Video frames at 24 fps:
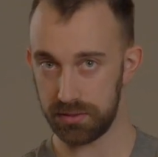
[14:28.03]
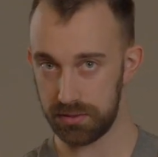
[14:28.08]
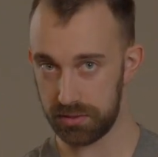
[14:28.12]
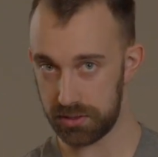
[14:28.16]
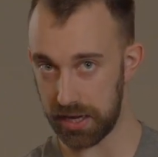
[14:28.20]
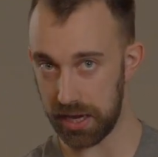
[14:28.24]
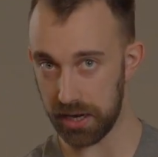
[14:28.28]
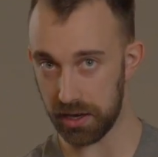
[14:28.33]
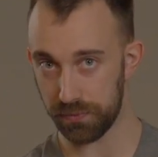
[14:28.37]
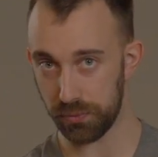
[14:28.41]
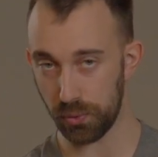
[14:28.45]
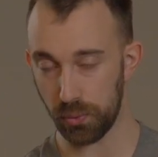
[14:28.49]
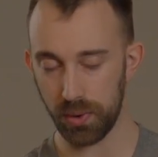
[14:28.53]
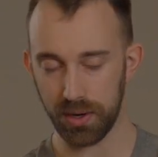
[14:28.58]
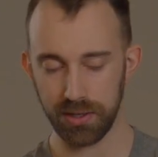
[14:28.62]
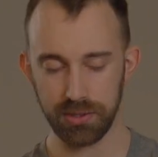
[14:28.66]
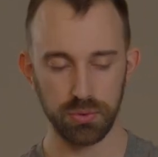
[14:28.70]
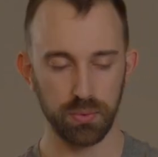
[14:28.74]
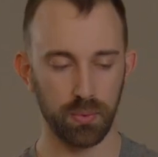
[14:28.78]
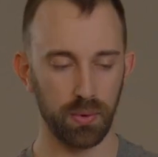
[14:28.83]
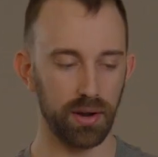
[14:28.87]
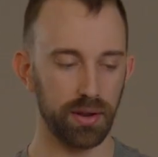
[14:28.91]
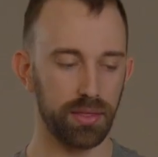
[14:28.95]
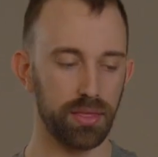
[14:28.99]
take it for what
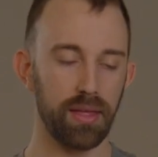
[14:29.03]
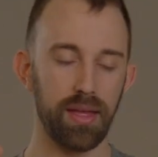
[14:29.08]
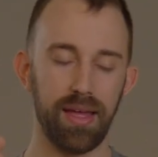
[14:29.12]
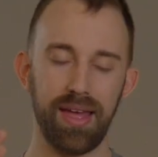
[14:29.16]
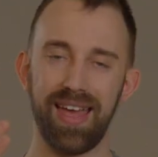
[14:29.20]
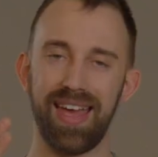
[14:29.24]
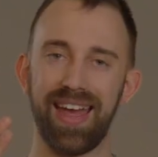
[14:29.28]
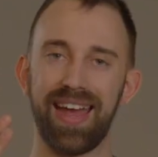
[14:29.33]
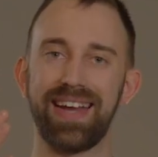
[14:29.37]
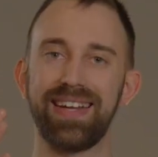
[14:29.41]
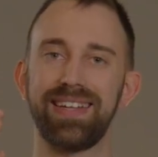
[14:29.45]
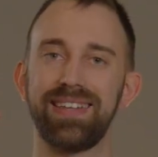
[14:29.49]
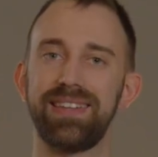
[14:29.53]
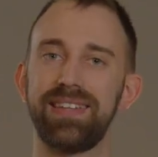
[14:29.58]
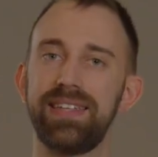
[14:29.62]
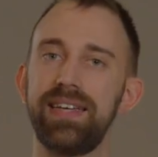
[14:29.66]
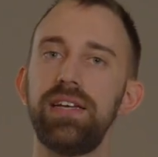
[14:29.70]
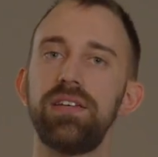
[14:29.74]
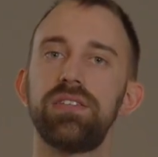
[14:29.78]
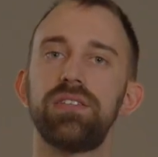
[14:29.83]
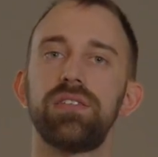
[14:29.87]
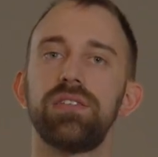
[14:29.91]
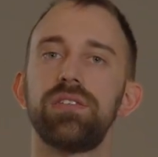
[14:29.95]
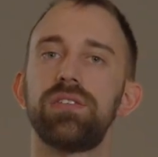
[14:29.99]
it's worth, at
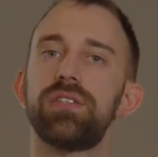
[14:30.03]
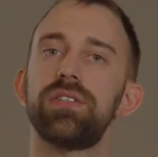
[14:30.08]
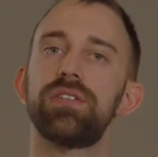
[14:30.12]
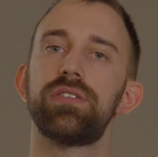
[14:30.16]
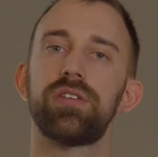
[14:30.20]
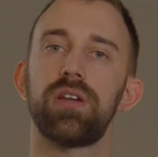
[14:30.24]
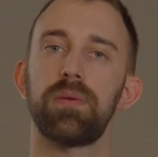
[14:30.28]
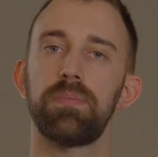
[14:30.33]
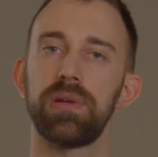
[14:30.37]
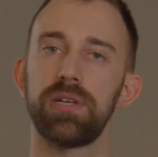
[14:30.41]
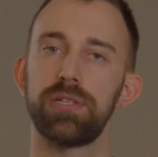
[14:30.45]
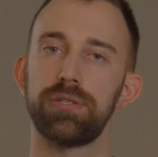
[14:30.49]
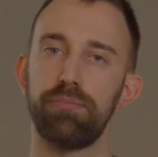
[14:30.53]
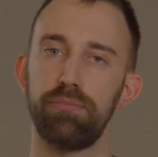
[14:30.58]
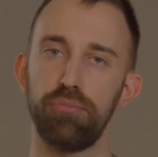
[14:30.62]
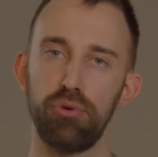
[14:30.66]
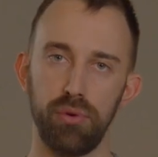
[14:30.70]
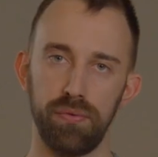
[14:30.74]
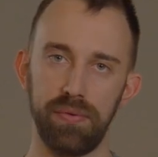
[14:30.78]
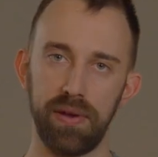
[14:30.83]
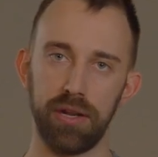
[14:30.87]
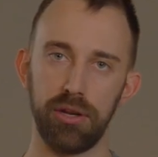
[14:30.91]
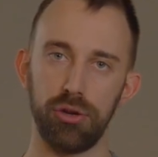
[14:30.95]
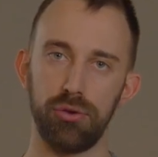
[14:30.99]
least the system is
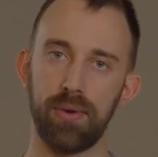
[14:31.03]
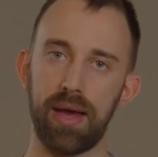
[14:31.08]
moving.